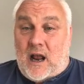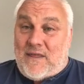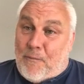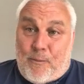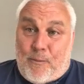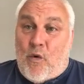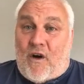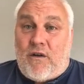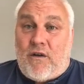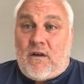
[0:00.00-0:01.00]
And then we move
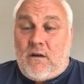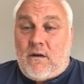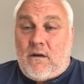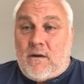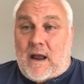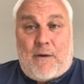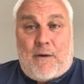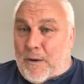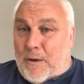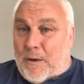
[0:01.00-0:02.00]
on. Then
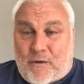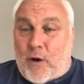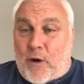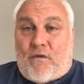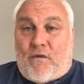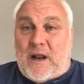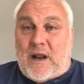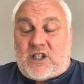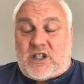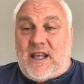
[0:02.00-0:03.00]
we've got to move on
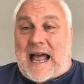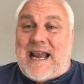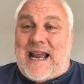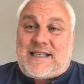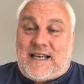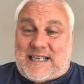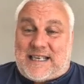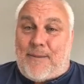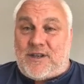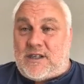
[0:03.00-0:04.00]
because it's
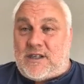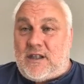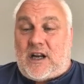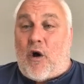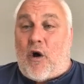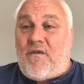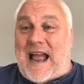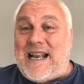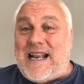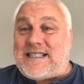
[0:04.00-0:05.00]
same as the COVID.
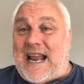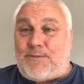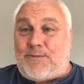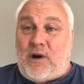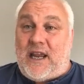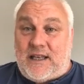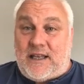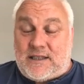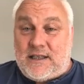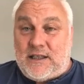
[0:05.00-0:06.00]
Hindsight's
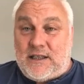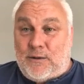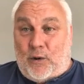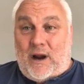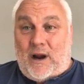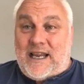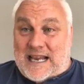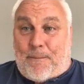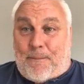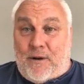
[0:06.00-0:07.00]
brilliant. But it's
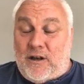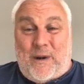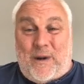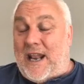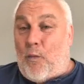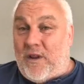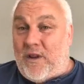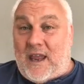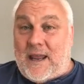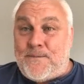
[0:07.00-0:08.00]
happened. We get on with
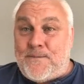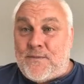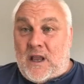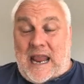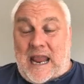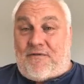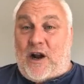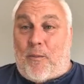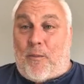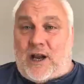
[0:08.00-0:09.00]
it. If they go
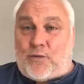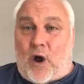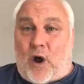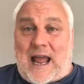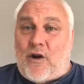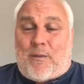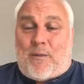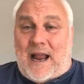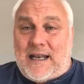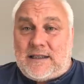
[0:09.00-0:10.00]
back as one, I don't
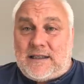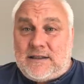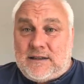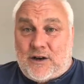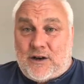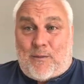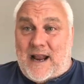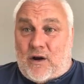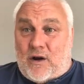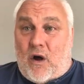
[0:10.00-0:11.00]
mind. I don't mind
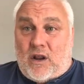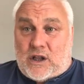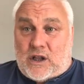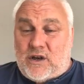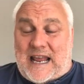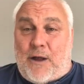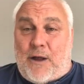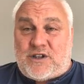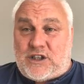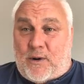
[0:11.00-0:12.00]
at all, as long as it
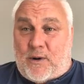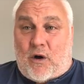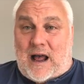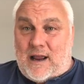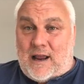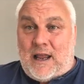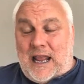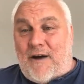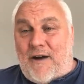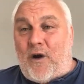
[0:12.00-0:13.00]
helps the sport.
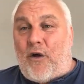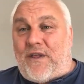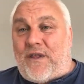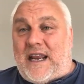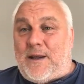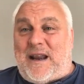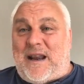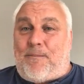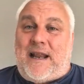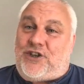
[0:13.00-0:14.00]
If we all think of the bigger
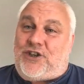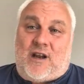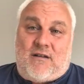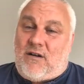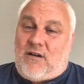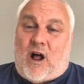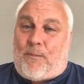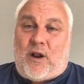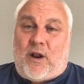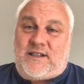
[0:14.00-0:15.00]
picture, all
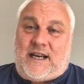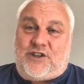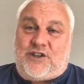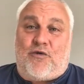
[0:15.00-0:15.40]
politics is